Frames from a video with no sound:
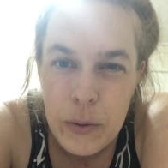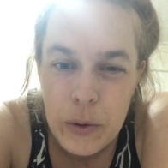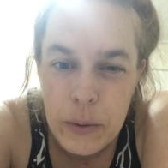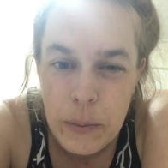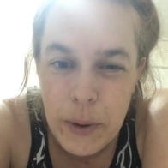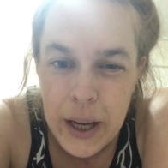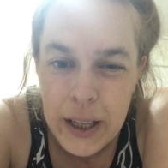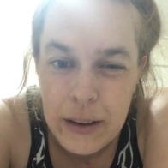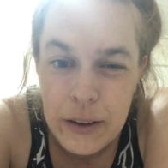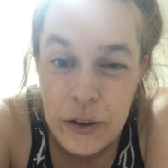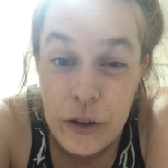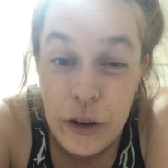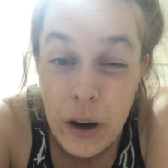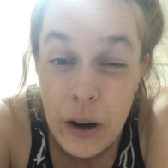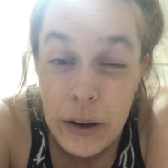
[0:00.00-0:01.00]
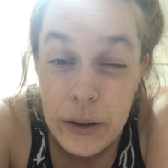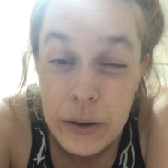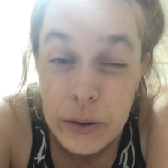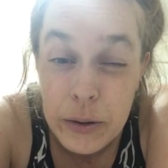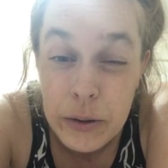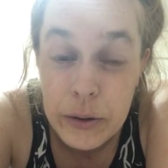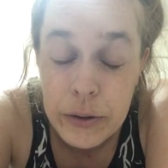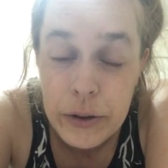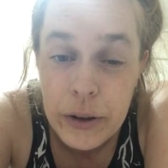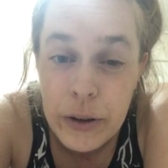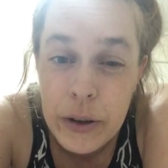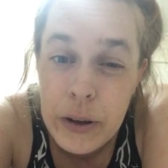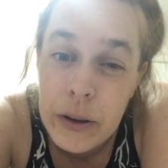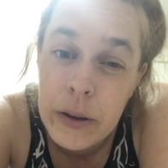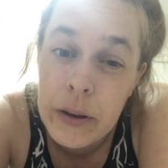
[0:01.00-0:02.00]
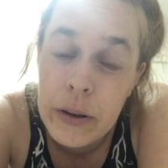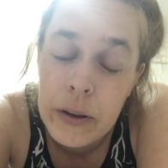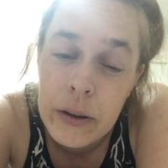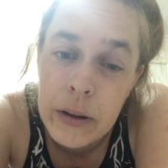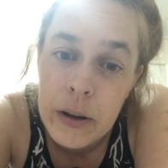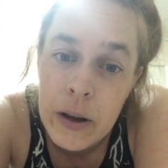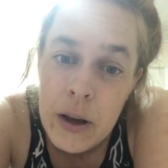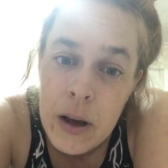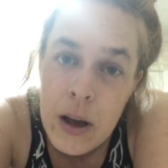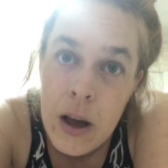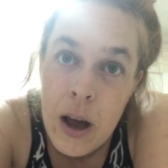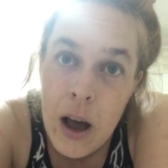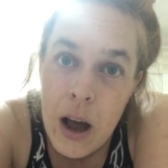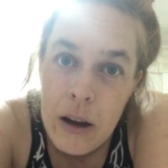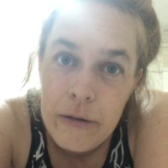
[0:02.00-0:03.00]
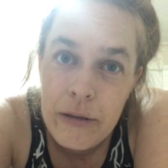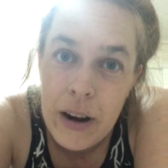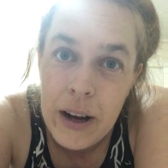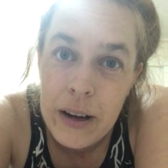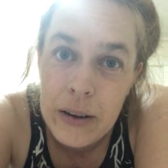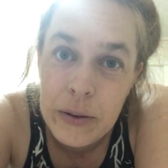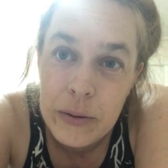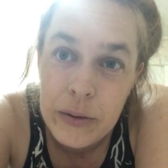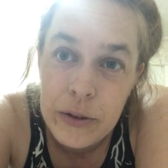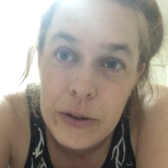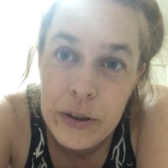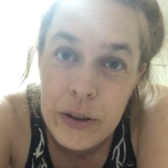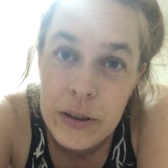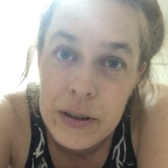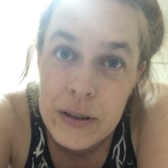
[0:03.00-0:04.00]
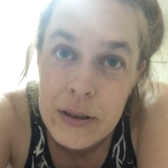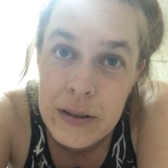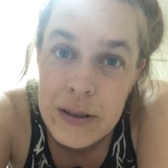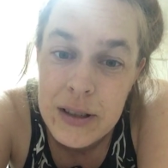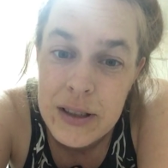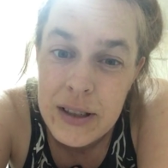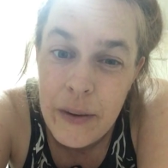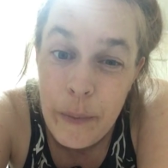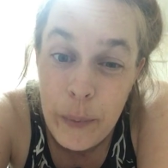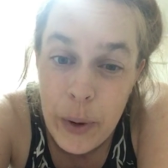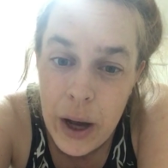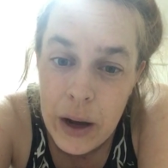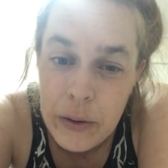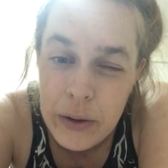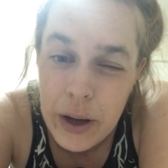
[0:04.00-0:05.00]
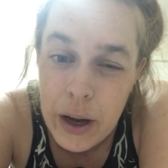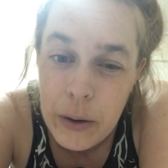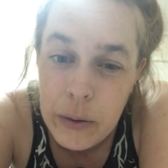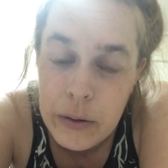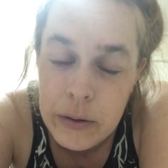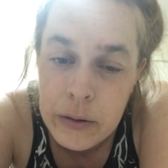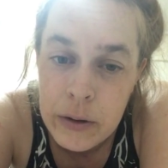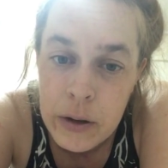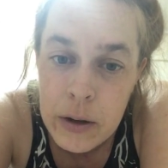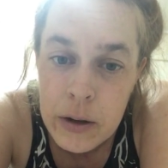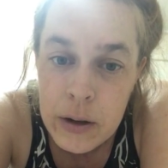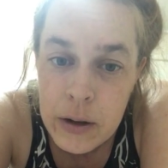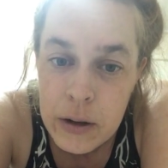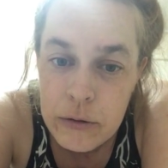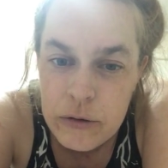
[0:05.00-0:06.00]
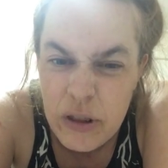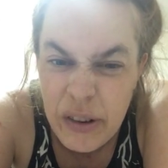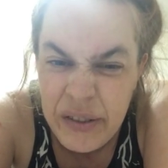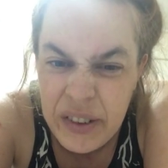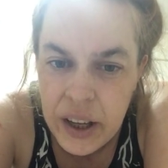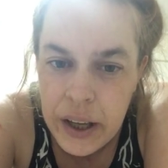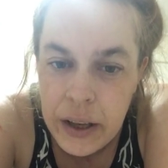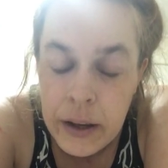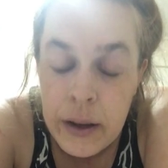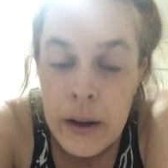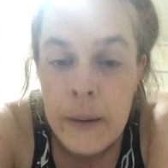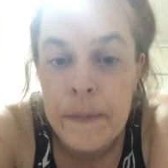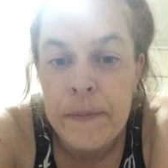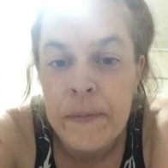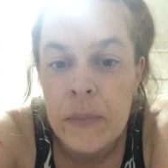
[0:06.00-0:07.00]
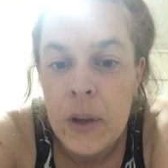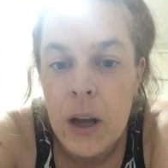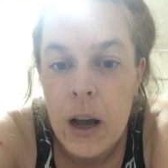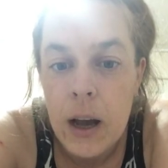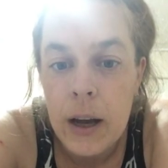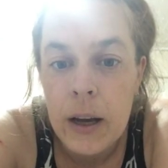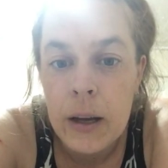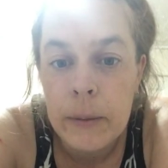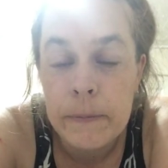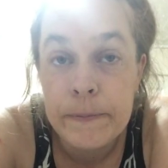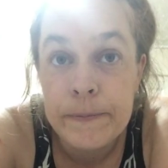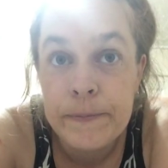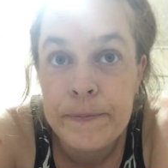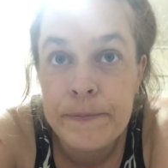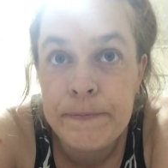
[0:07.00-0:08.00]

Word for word: would make the child around seven pound now roughly um,